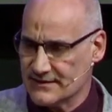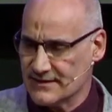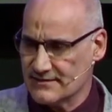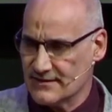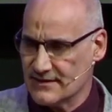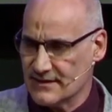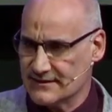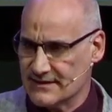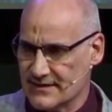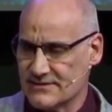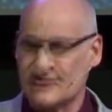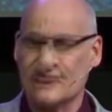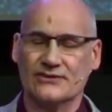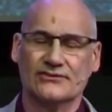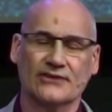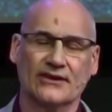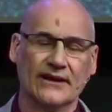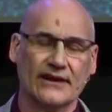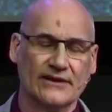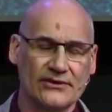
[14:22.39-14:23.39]

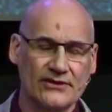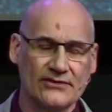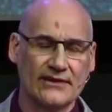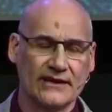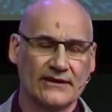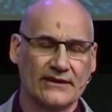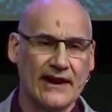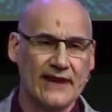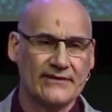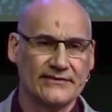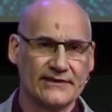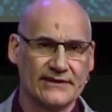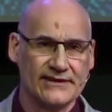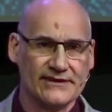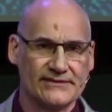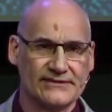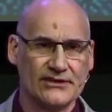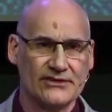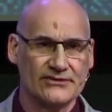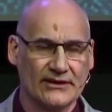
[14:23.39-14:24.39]
decision and you regret the
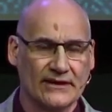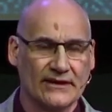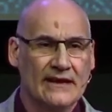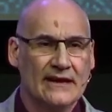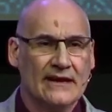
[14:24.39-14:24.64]
decision,